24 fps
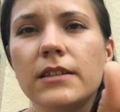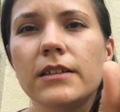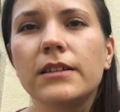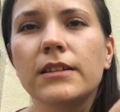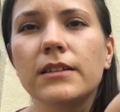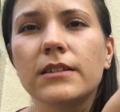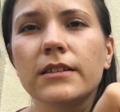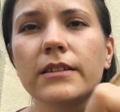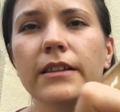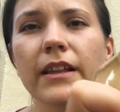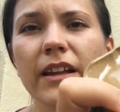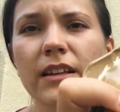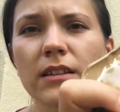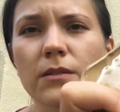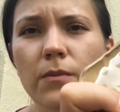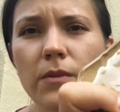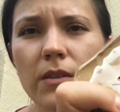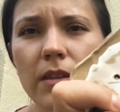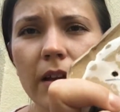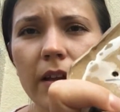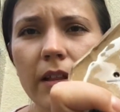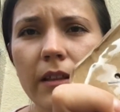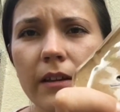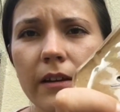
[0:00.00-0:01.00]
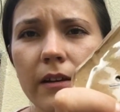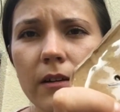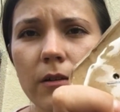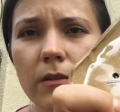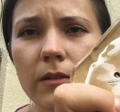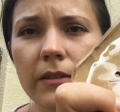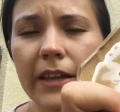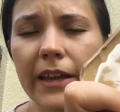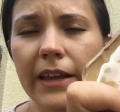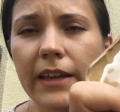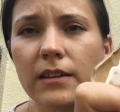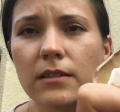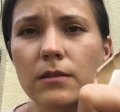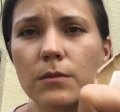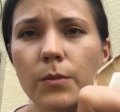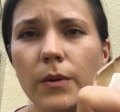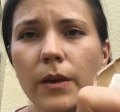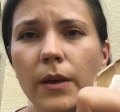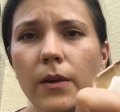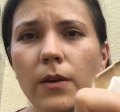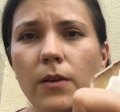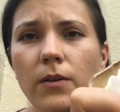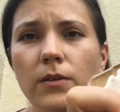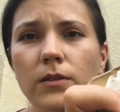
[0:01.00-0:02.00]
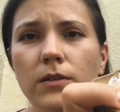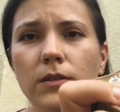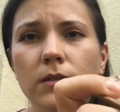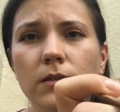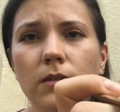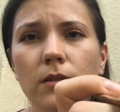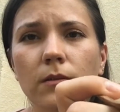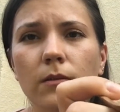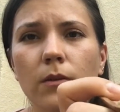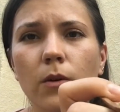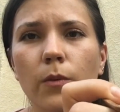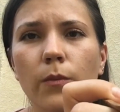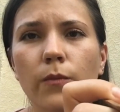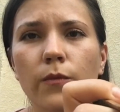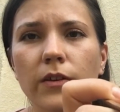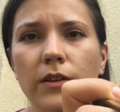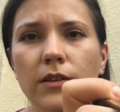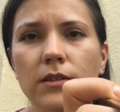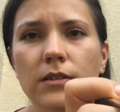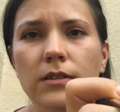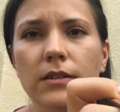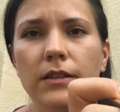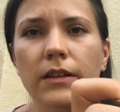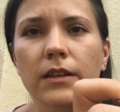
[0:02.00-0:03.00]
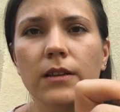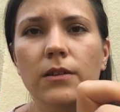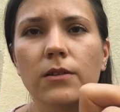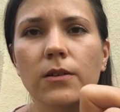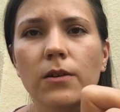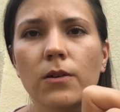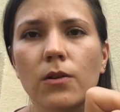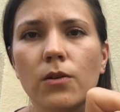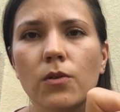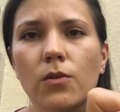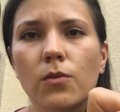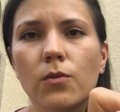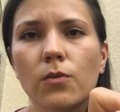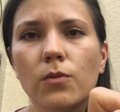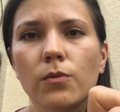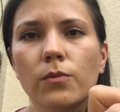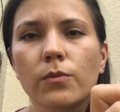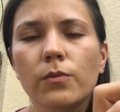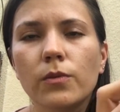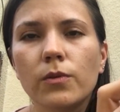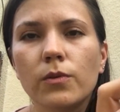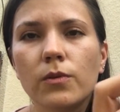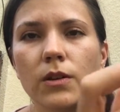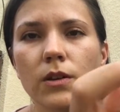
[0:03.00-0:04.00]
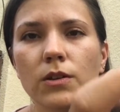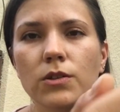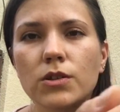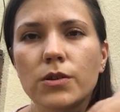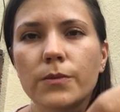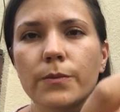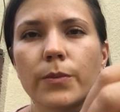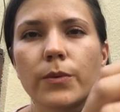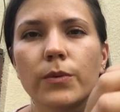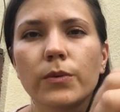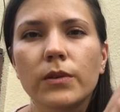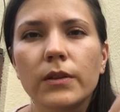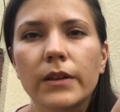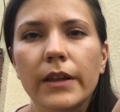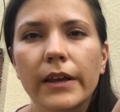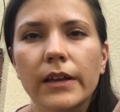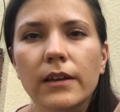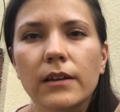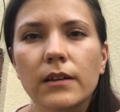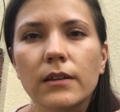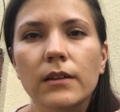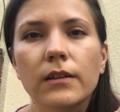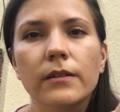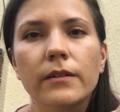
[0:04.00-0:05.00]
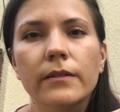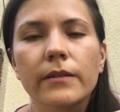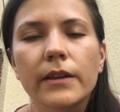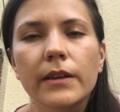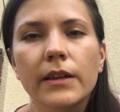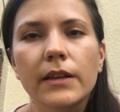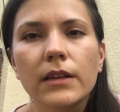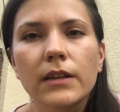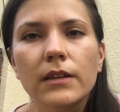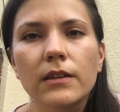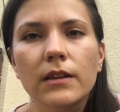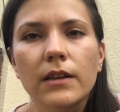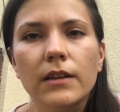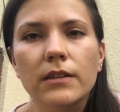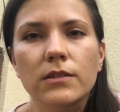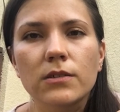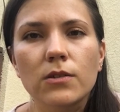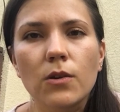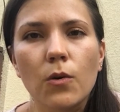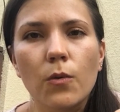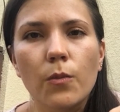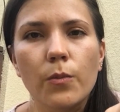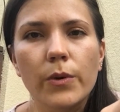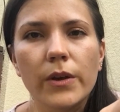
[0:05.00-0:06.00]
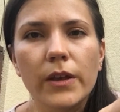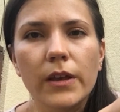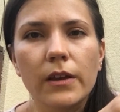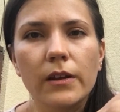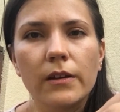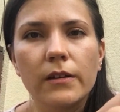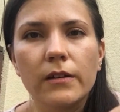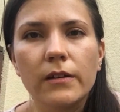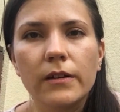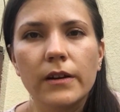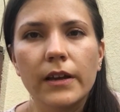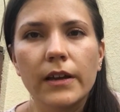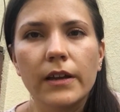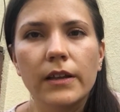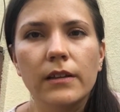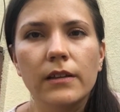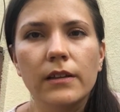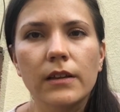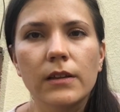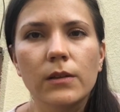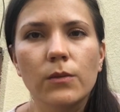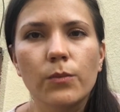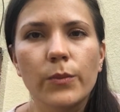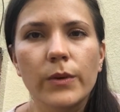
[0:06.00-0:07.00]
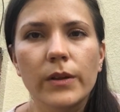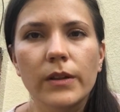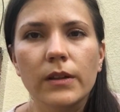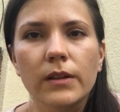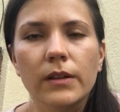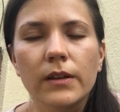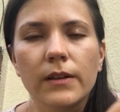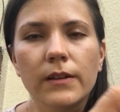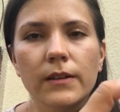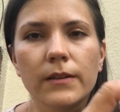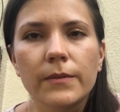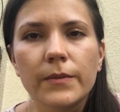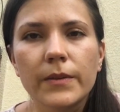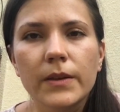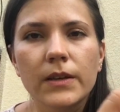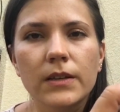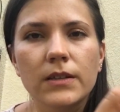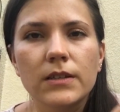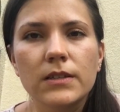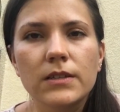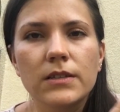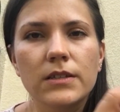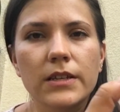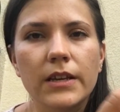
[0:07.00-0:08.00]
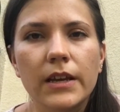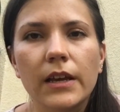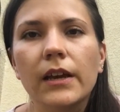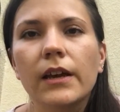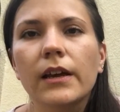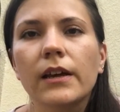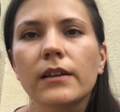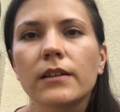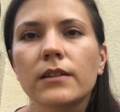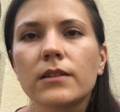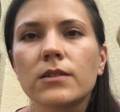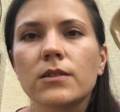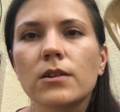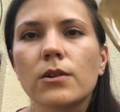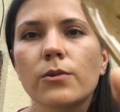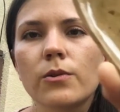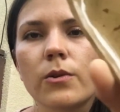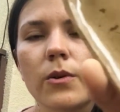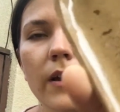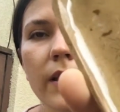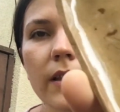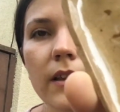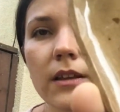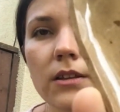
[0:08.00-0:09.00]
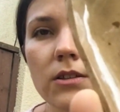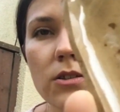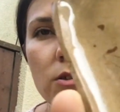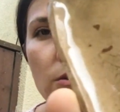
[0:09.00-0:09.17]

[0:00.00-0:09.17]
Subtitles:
It is glazed with a clear glaze, because obviously you need to put like a soap here and it will stick, so you need